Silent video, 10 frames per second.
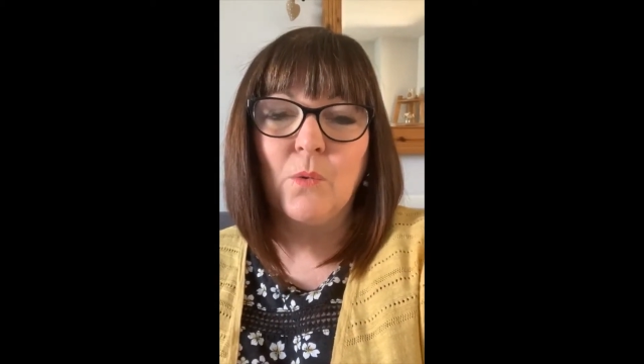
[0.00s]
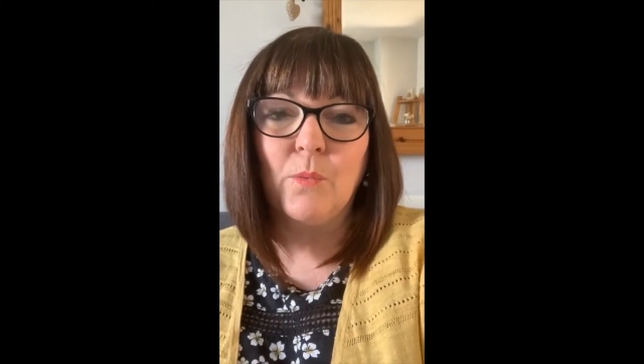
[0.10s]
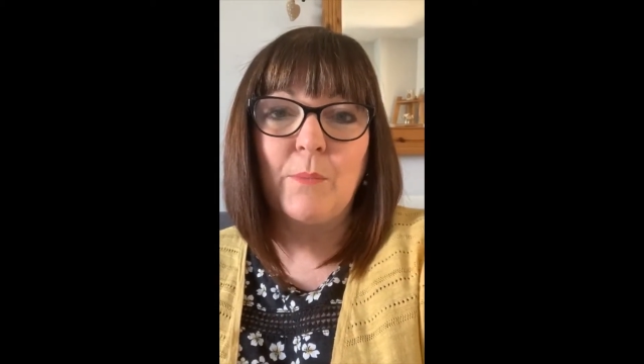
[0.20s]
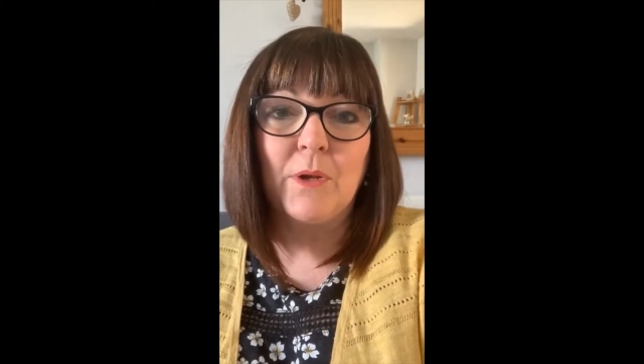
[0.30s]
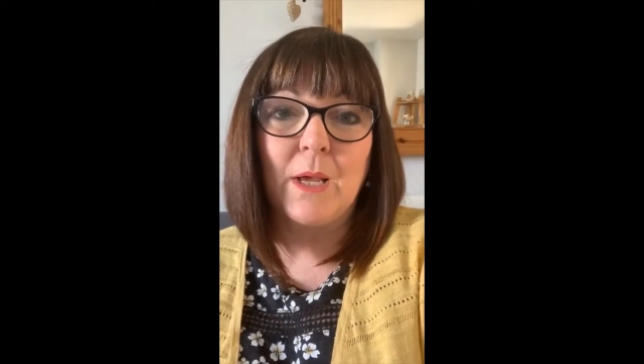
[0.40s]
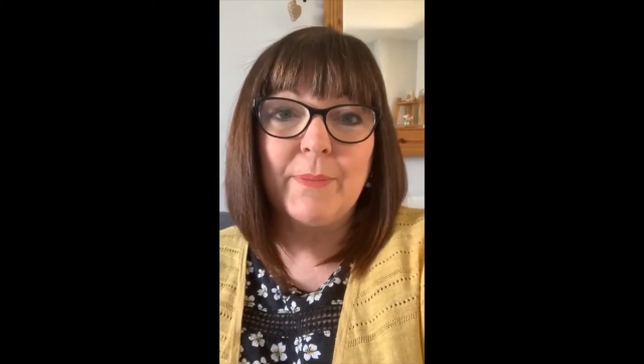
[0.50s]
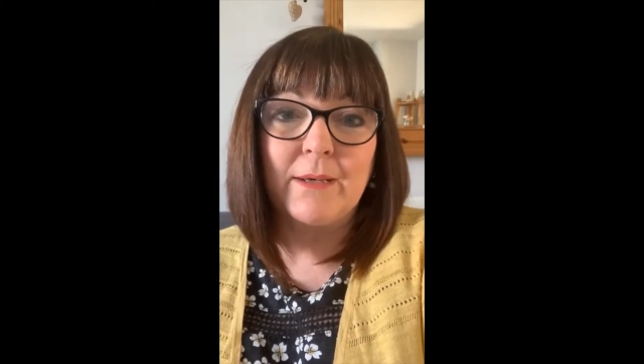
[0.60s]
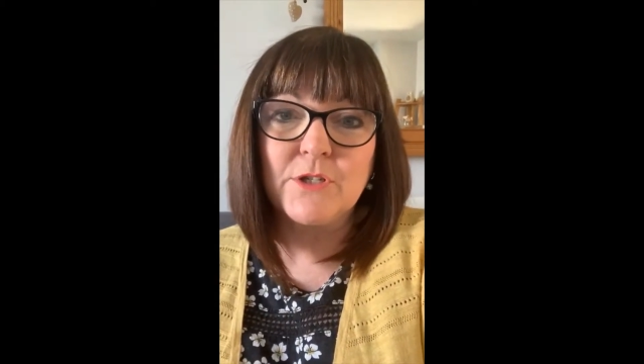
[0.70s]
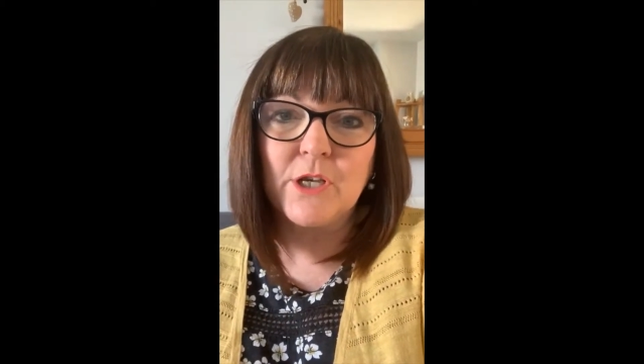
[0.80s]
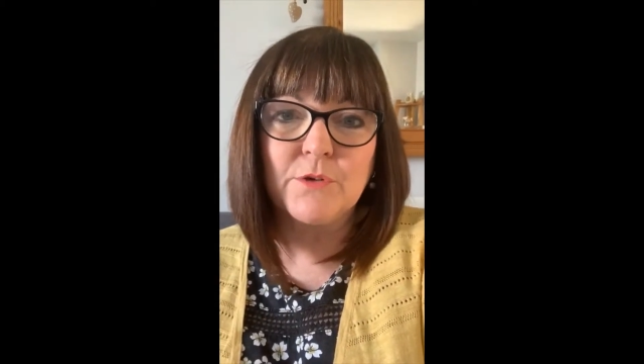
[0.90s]
when will I be
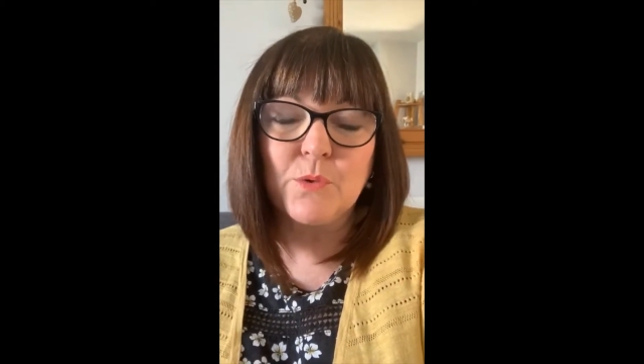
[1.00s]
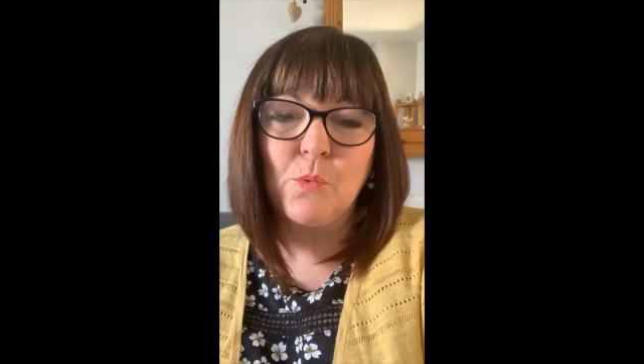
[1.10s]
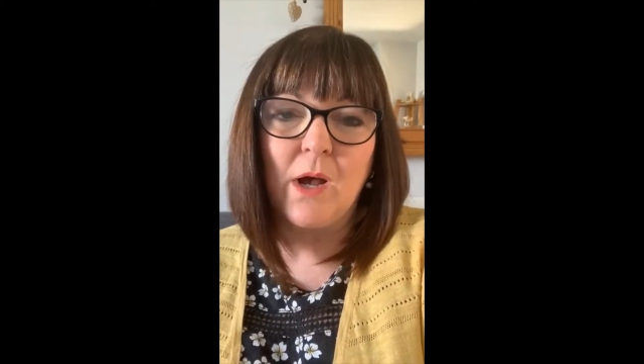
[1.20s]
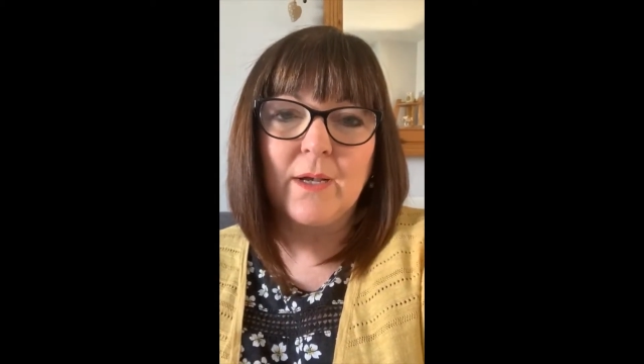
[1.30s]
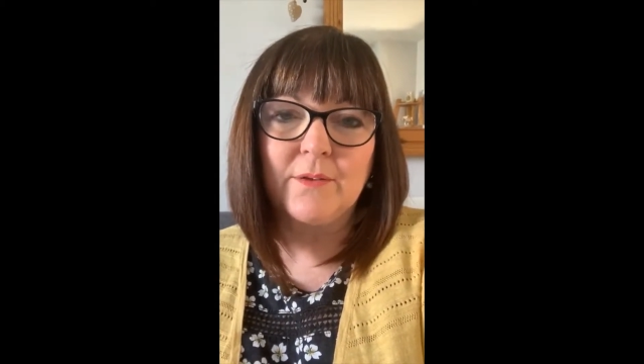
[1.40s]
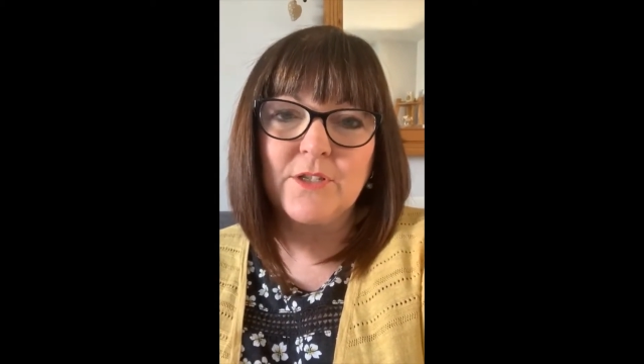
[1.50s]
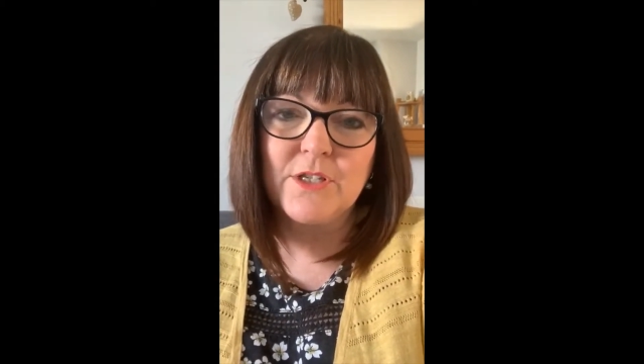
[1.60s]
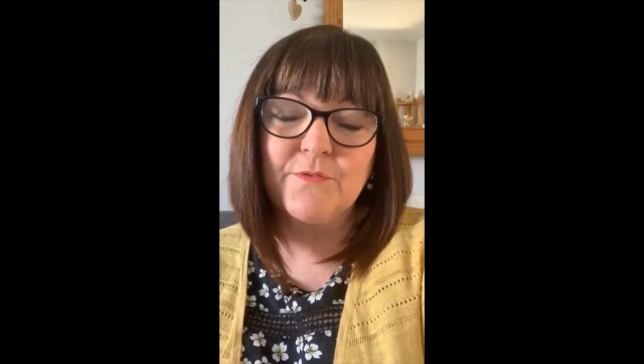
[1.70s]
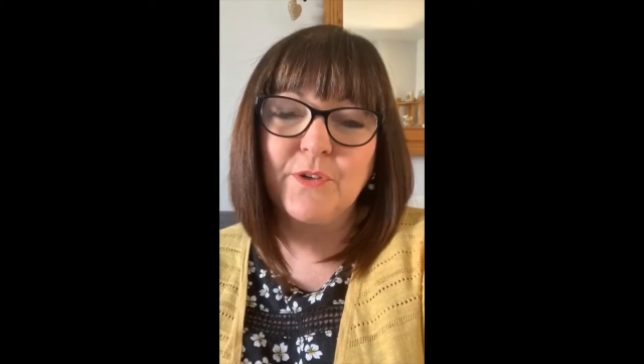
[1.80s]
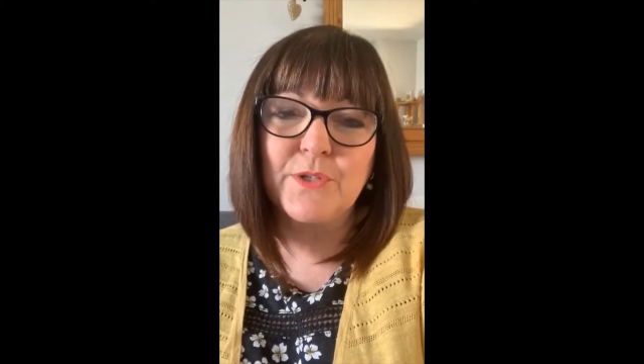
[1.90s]
able to go to work and
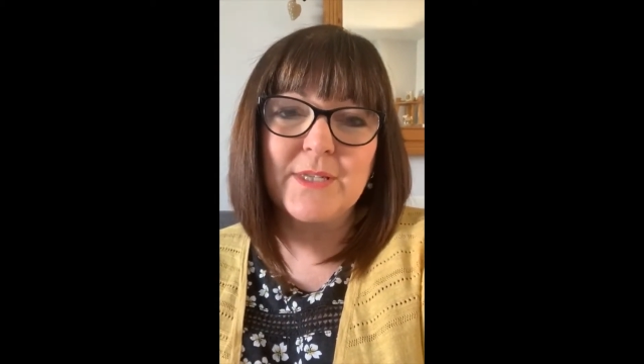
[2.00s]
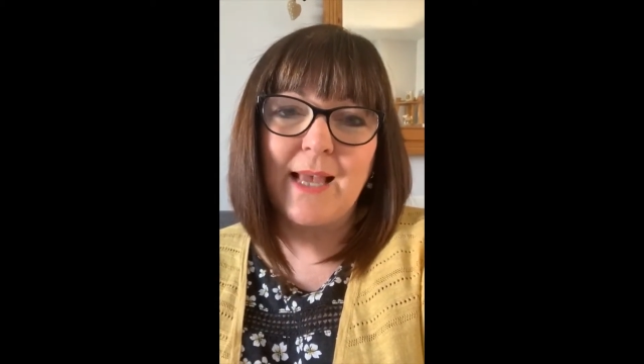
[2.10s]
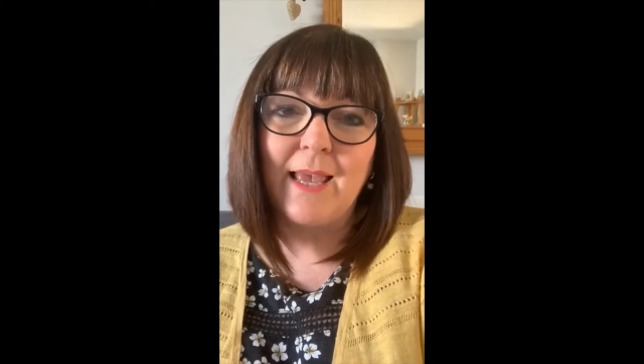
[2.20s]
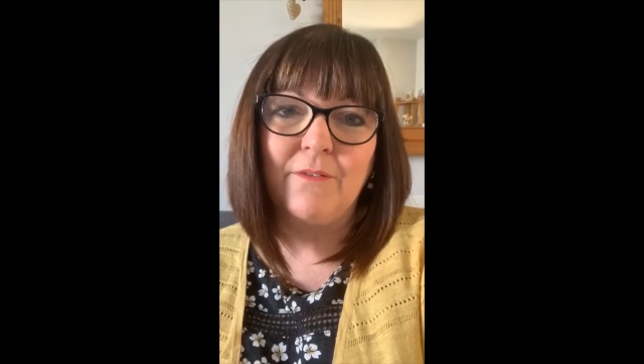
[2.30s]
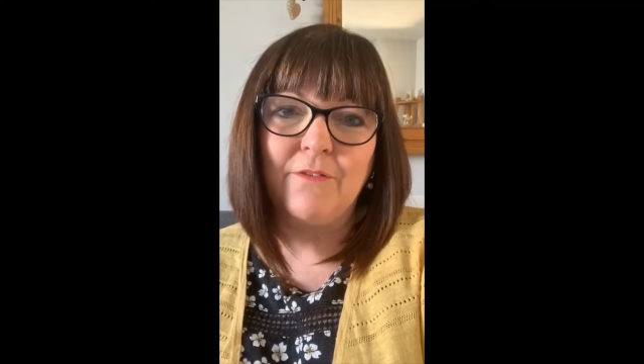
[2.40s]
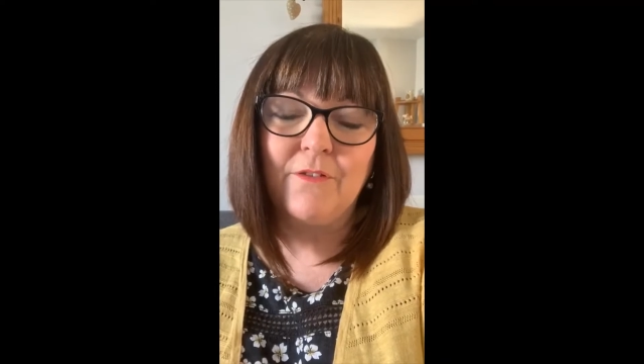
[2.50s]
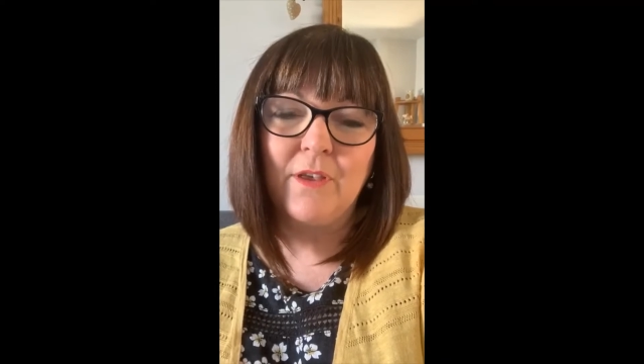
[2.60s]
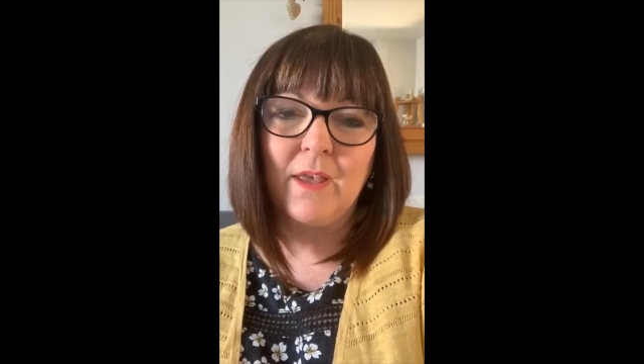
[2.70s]
just feel safe?